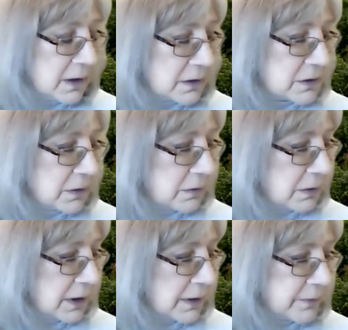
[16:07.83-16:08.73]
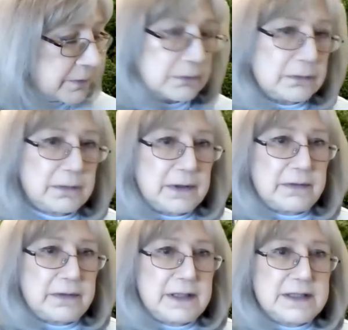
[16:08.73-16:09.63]
So I
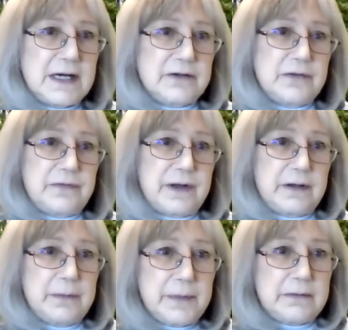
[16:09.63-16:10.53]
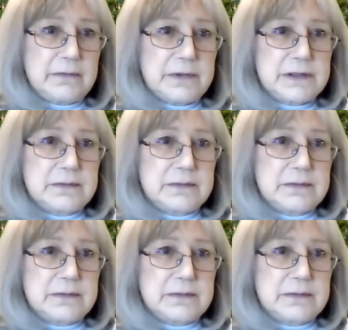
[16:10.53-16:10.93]
think Dr. Feldman was